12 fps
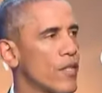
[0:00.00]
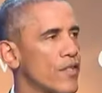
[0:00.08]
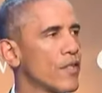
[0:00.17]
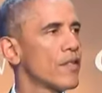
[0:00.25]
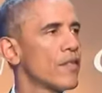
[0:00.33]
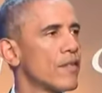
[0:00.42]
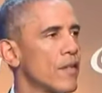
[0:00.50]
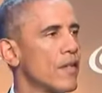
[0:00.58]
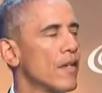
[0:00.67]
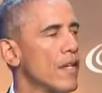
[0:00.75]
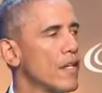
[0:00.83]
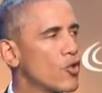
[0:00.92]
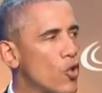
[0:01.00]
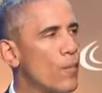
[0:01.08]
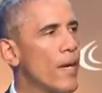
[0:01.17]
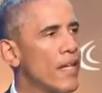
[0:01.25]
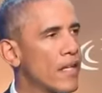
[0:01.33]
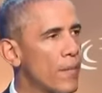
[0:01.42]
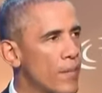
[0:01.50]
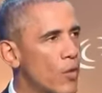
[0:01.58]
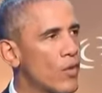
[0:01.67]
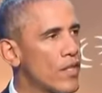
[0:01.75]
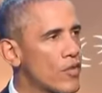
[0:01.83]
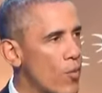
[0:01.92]
which is in too many
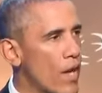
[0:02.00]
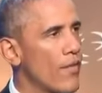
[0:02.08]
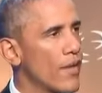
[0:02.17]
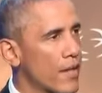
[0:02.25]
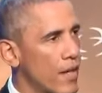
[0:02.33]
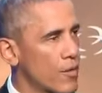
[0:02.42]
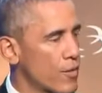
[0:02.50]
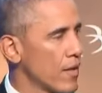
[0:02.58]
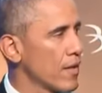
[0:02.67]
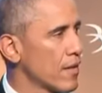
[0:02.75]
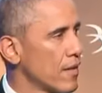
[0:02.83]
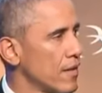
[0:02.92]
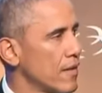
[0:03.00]
communities around the country,